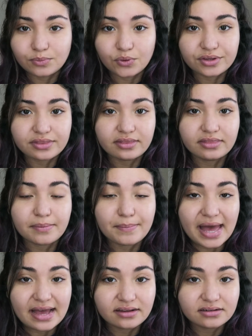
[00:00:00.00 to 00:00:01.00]
more than the
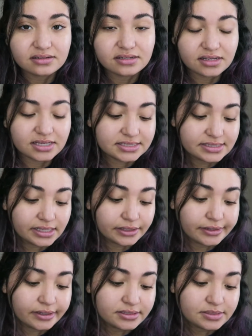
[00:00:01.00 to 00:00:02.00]
matte
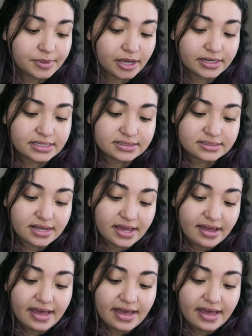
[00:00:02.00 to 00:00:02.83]
concealer, to be honest.